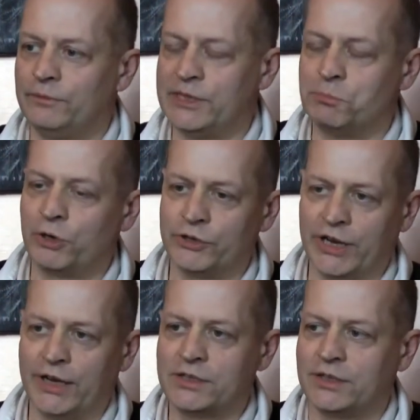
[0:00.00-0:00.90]
These
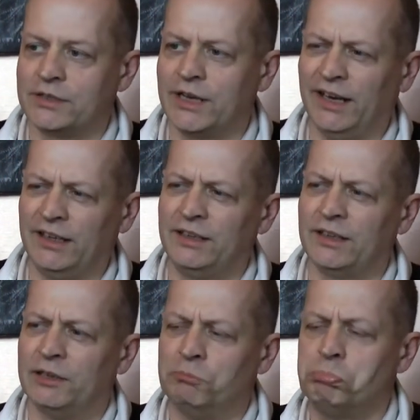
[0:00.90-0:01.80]
projects can take
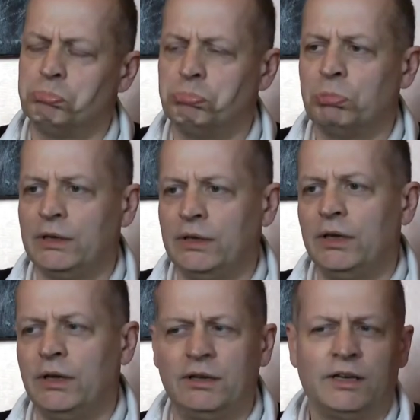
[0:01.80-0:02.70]

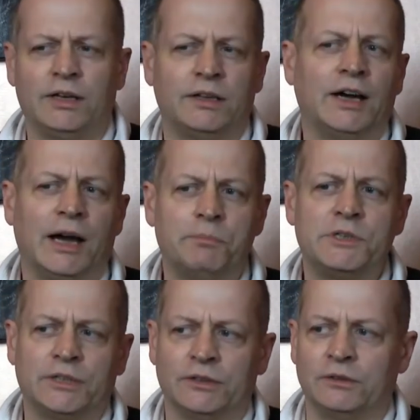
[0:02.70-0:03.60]
up
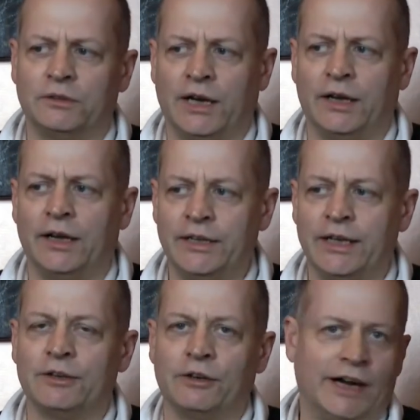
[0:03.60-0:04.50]
to a
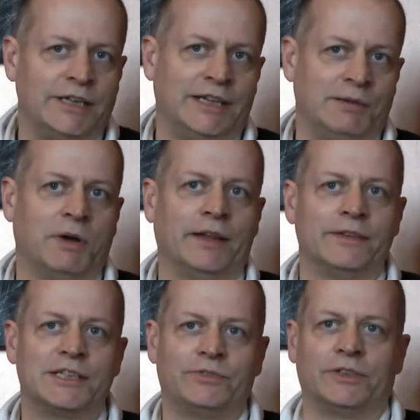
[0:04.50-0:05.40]
year or 18
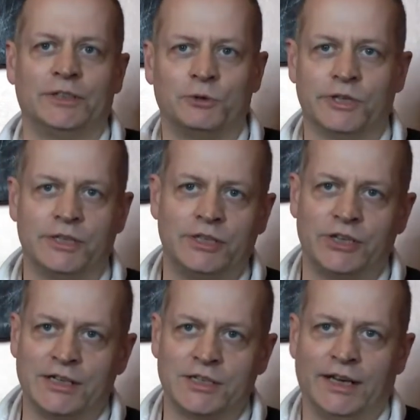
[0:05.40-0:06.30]
months for an order to
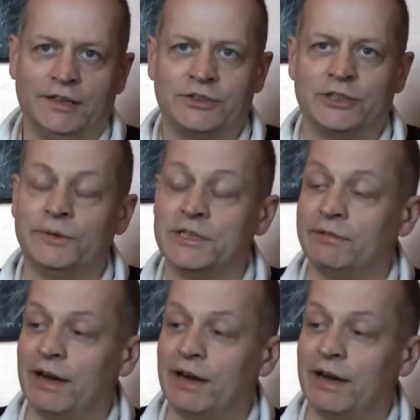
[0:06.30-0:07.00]
translate through into